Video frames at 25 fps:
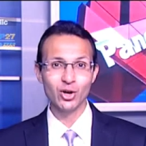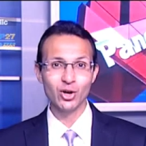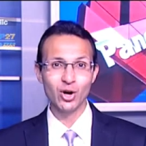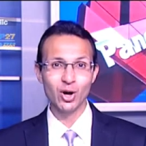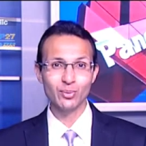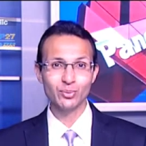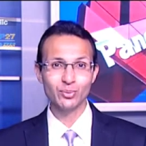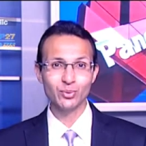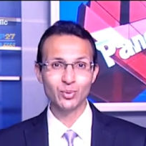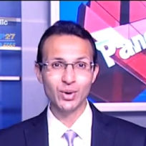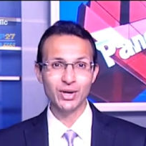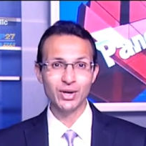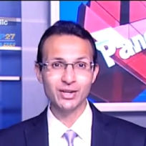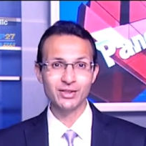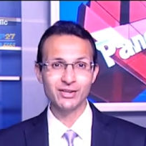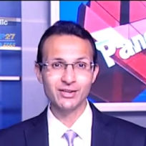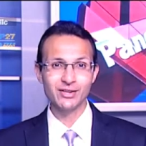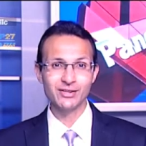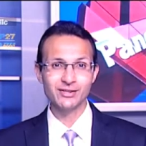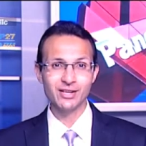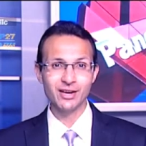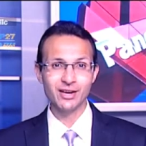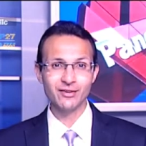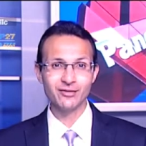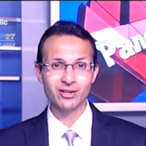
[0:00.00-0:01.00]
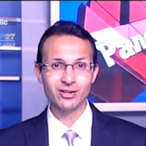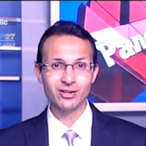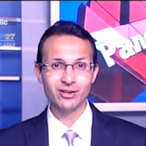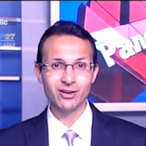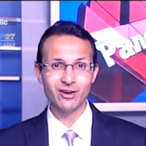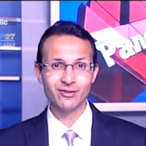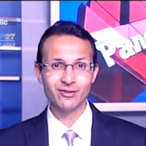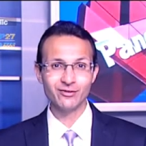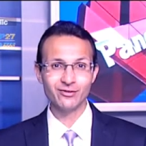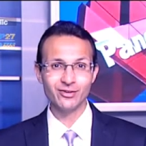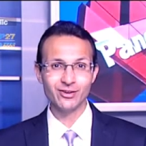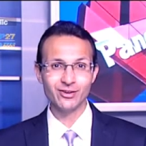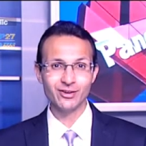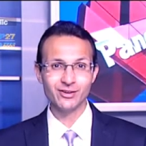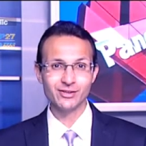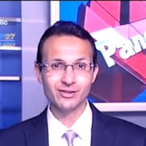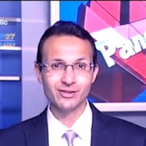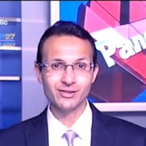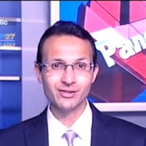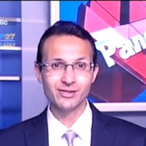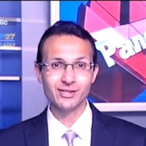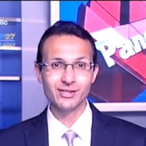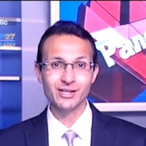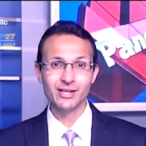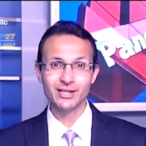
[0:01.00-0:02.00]
COP27
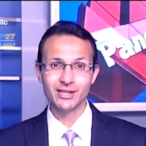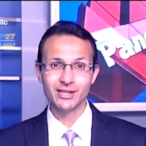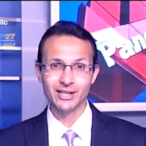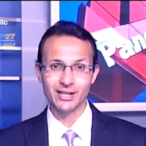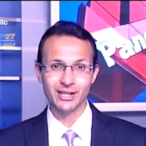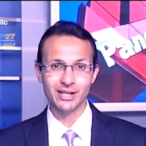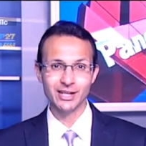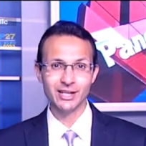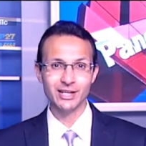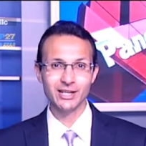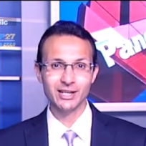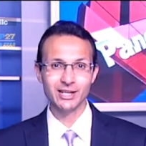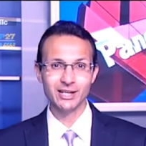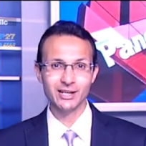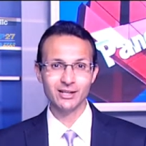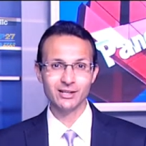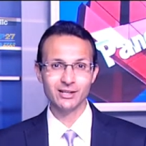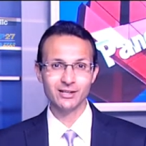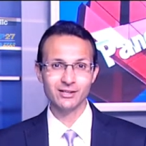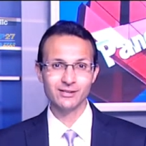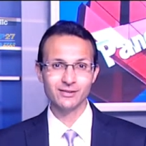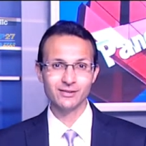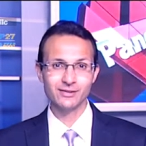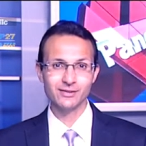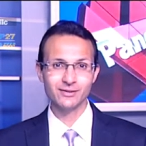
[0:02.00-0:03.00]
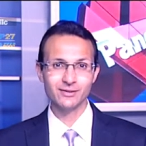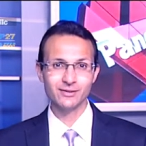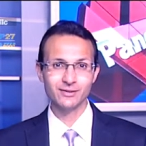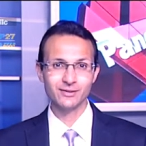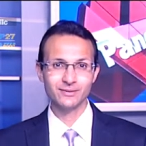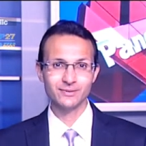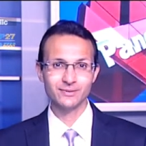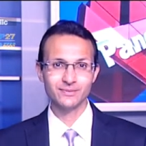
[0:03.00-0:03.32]
conference. The details.